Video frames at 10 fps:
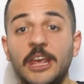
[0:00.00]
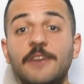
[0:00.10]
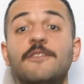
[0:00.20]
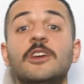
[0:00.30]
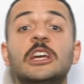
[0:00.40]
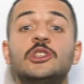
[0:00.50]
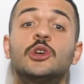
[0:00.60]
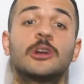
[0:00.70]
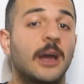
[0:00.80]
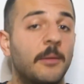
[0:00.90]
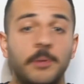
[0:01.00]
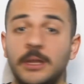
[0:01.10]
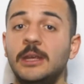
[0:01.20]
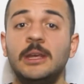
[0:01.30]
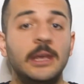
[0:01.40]
If you get your
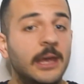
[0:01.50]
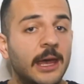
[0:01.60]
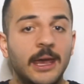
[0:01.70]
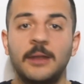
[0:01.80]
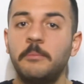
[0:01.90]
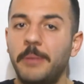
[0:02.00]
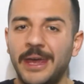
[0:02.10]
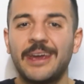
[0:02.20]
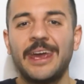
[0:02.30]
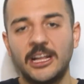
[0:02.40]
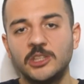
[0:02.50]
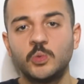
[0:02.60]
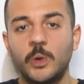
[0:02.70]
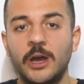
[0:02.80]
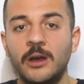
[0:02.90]
company, EIN, bank
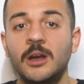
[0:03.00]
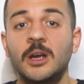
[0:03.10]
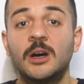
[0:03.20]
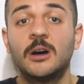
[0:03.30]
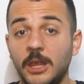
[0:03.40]
elsewhere,